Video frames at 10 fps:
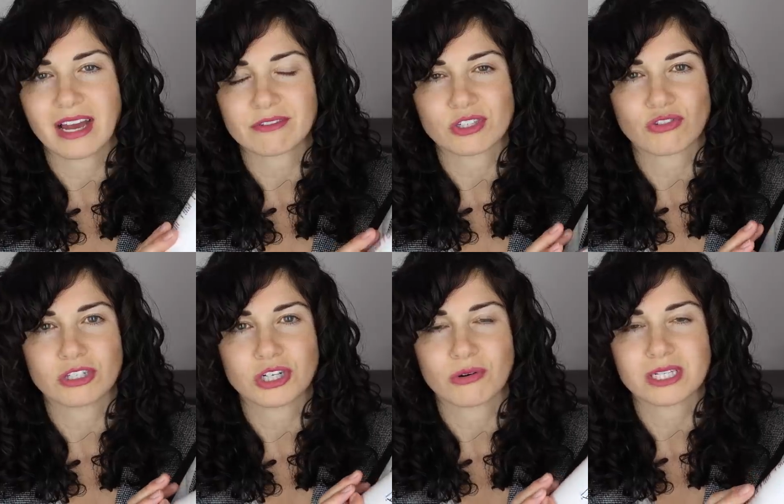I have to
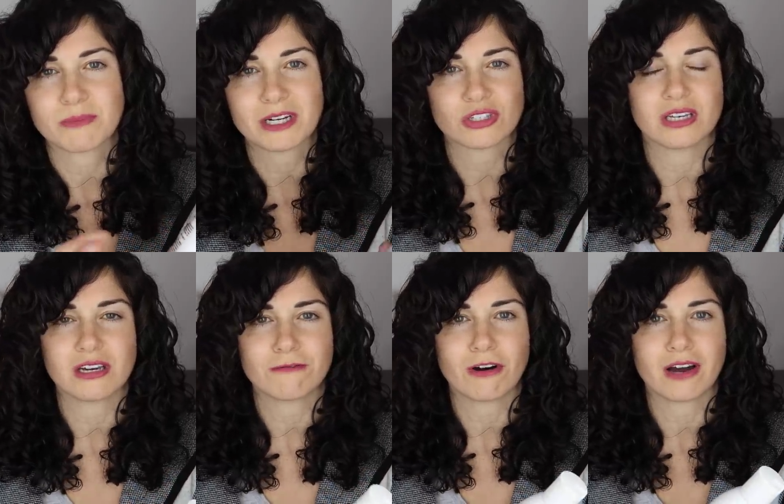scrunch out,
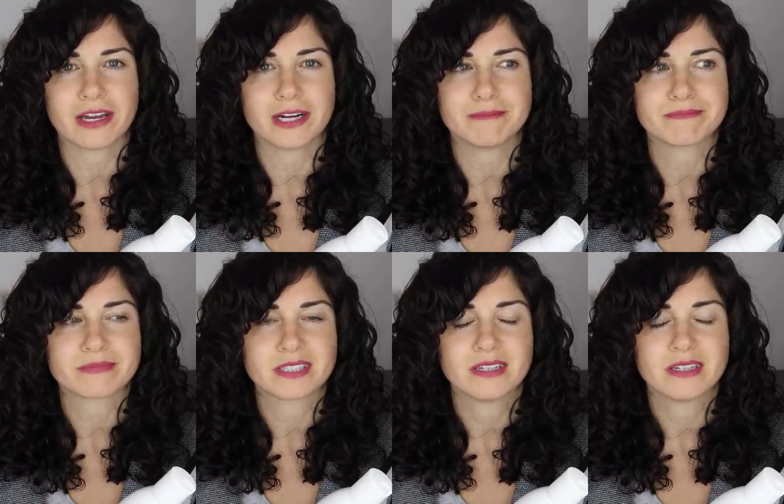especially if I um,